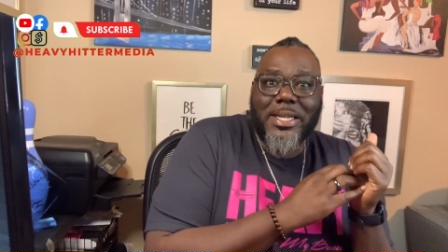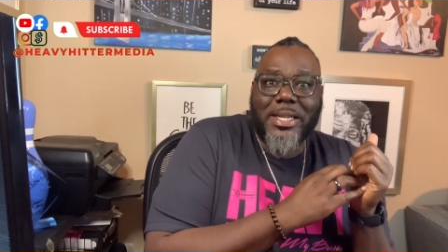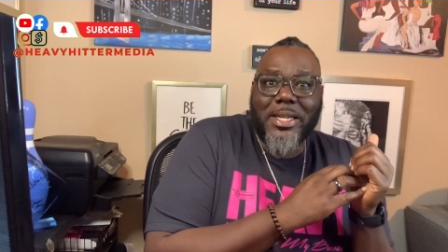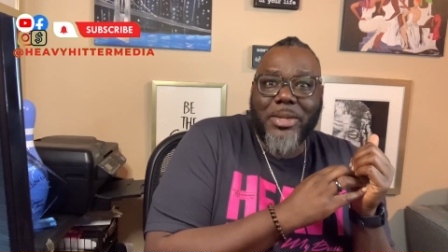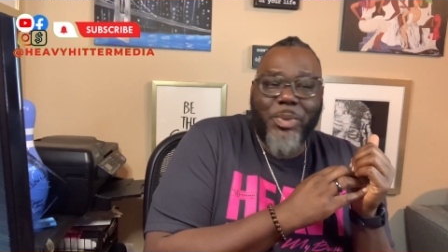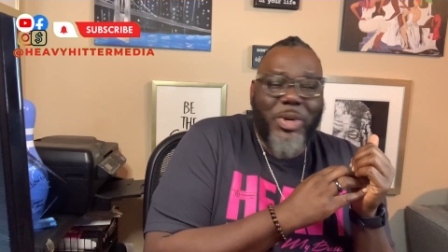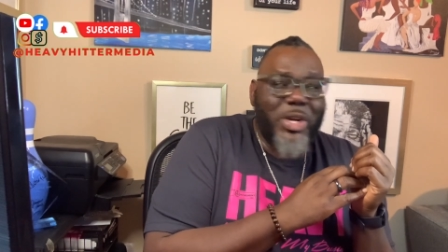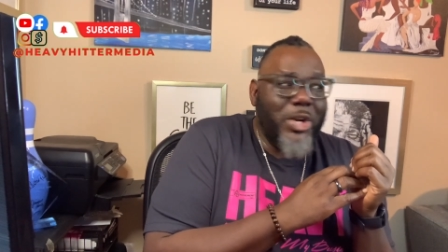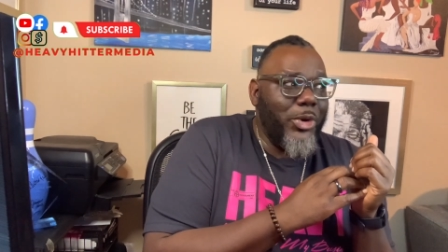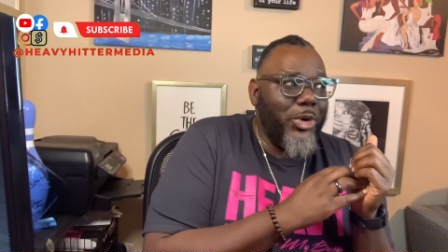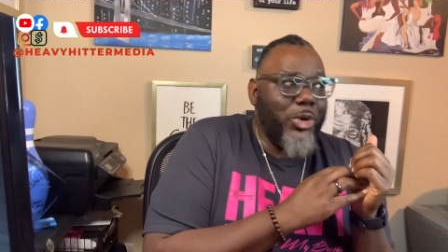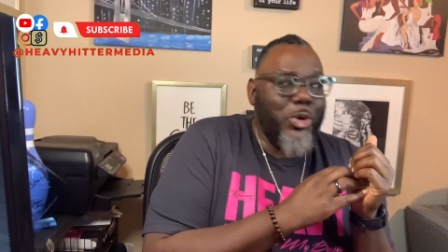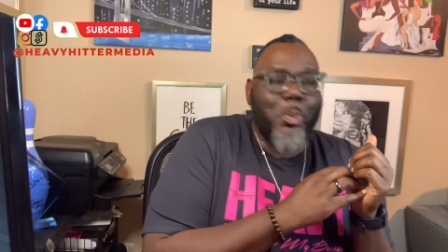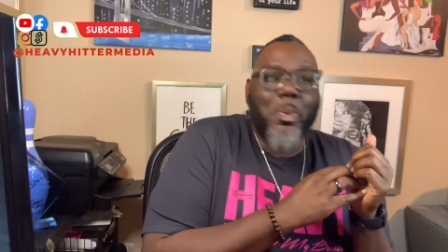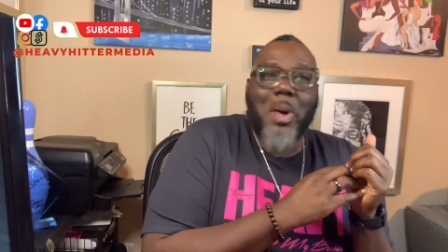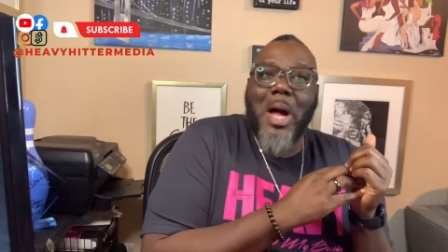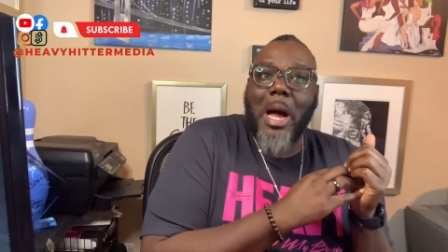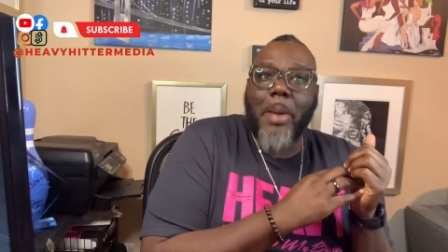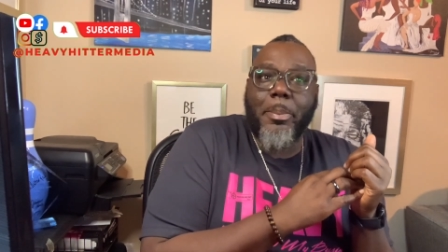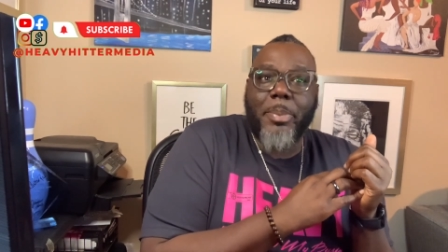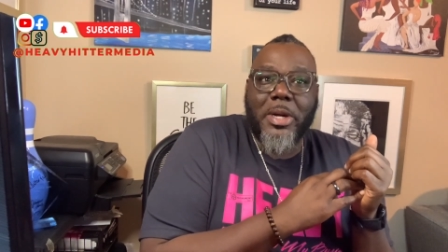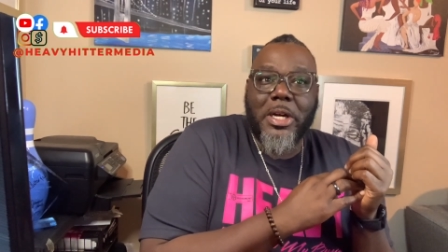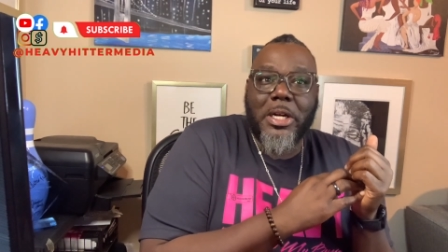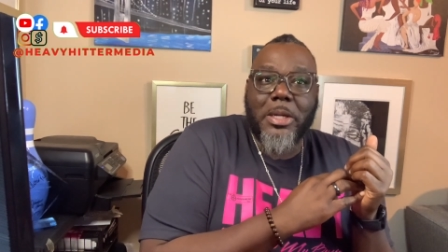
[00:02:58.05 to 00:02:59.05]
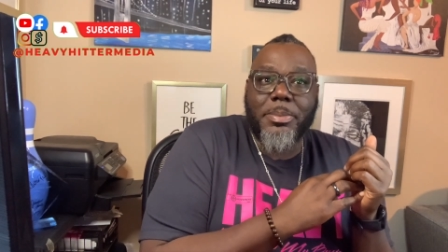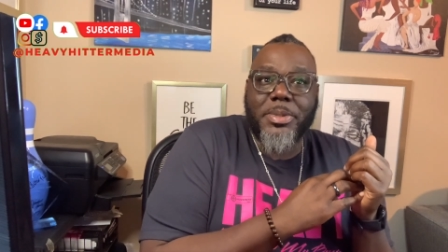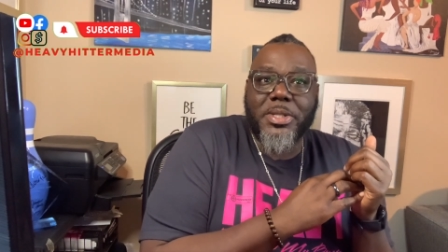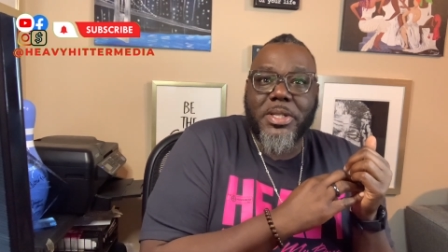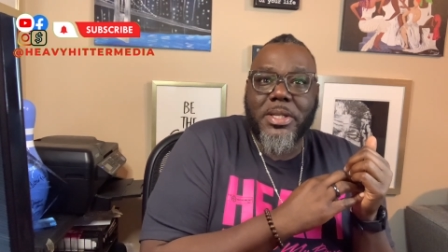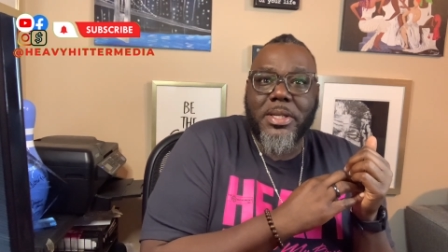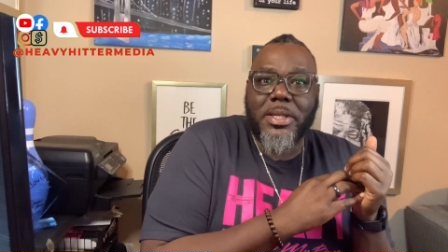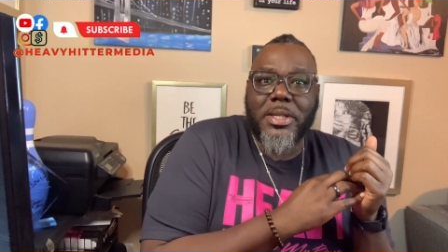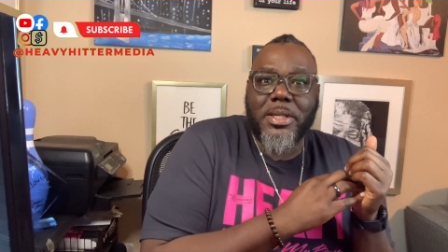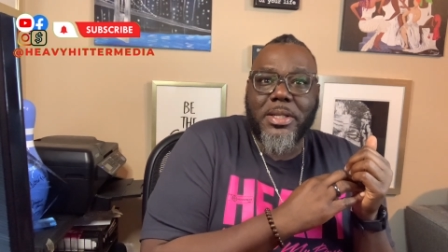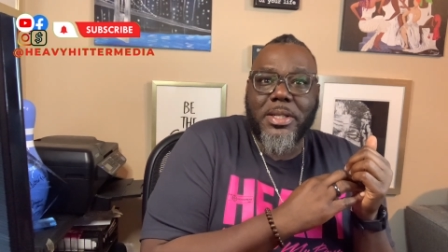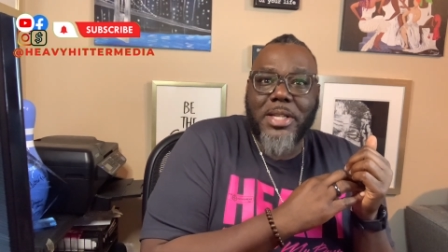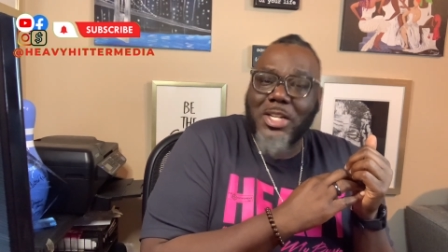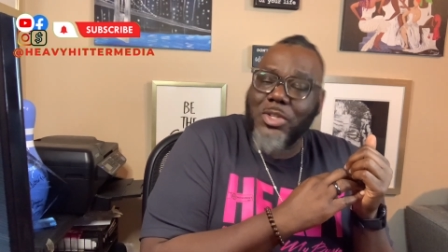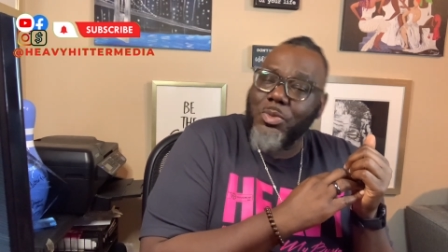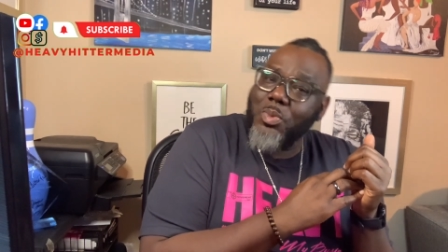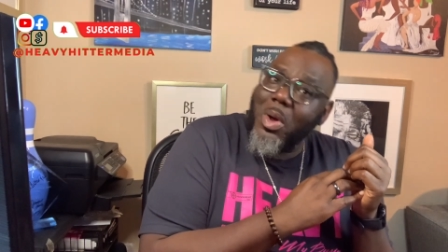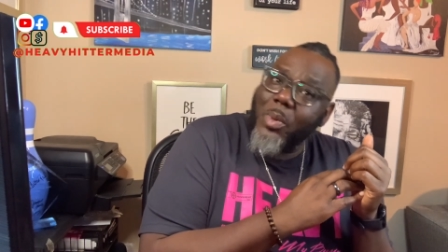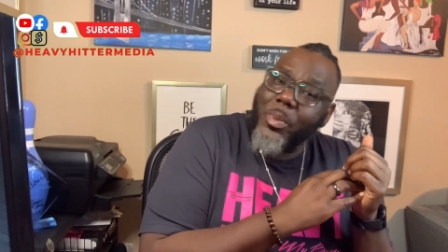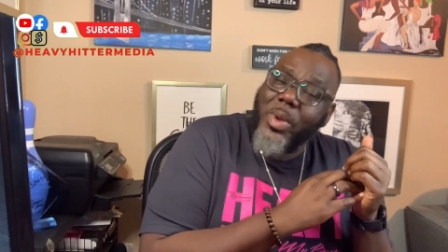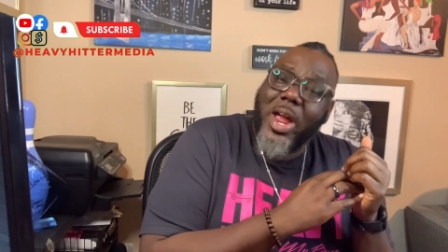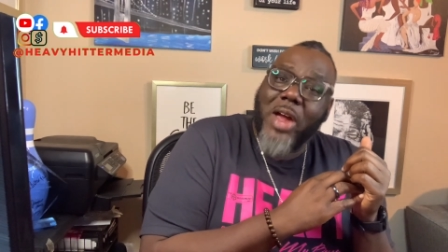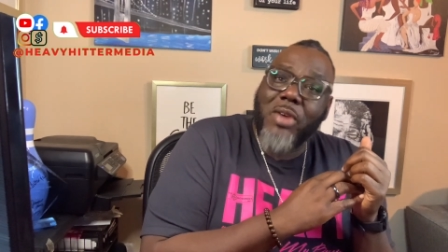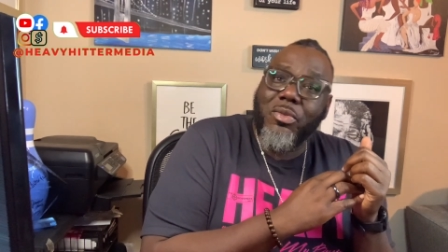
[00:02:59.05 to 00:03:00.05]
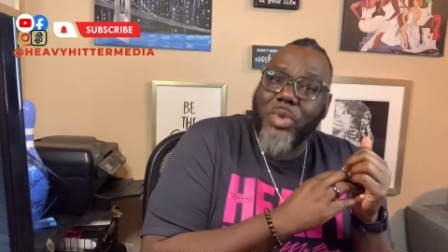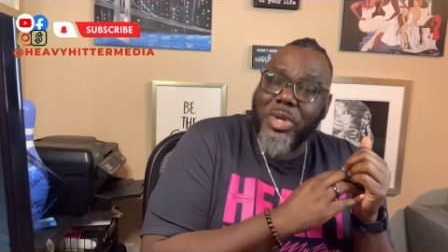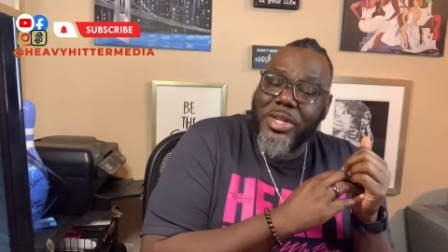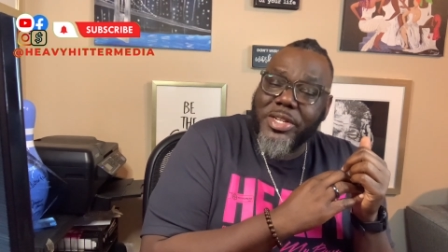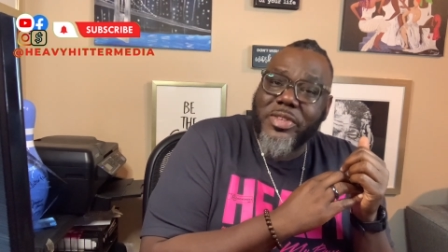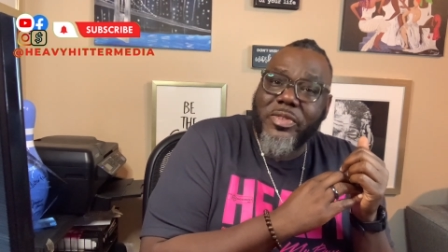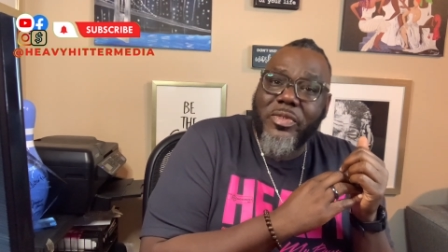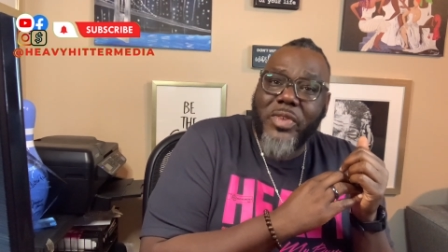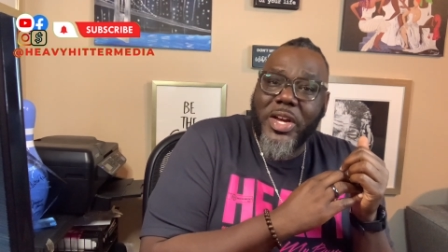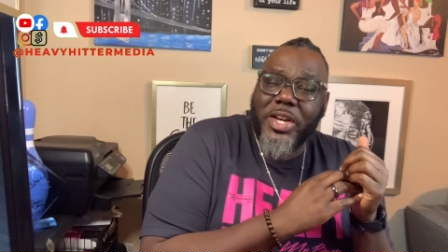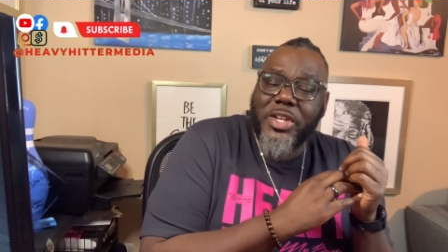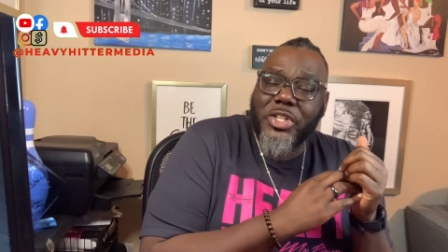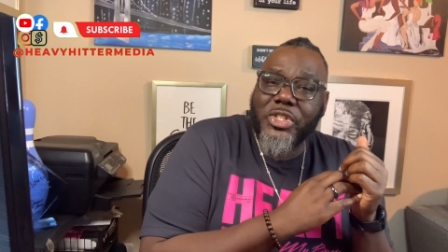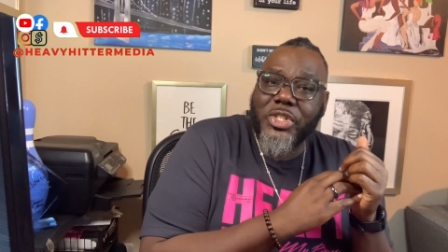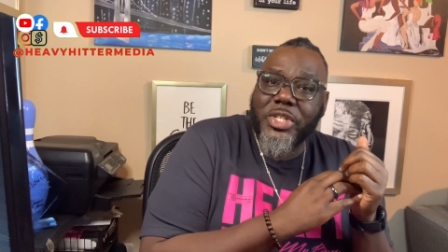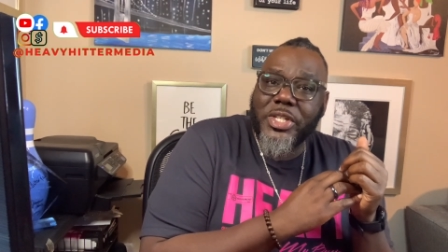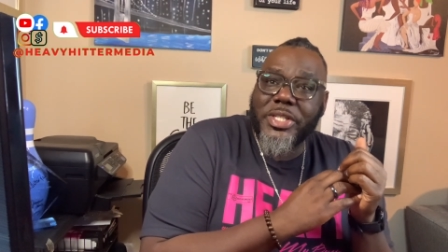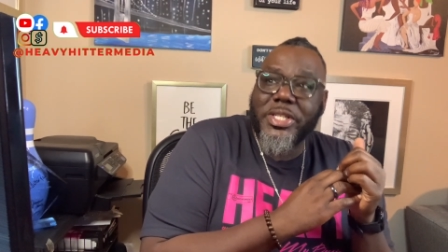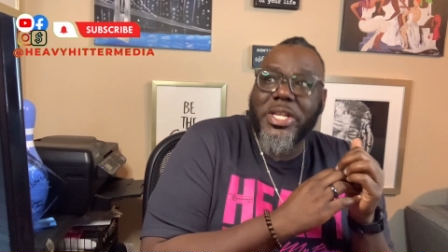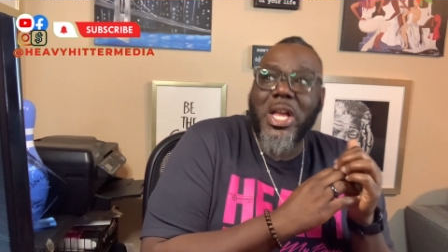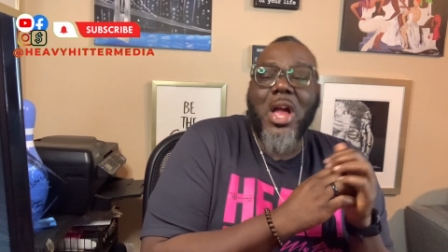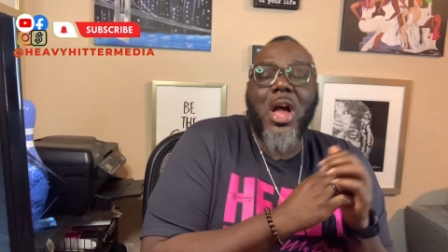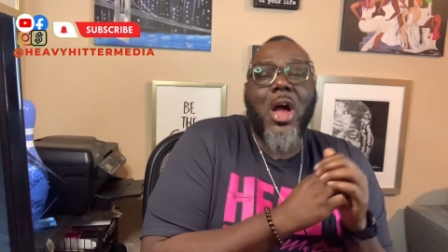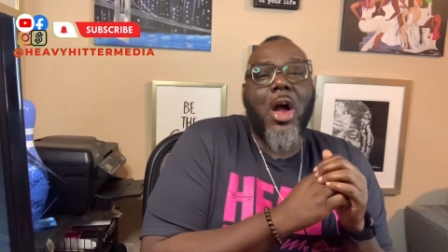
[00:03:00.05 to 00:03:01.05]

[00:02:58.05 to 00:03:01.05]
We don't do pop-ups. That's why we have reservations.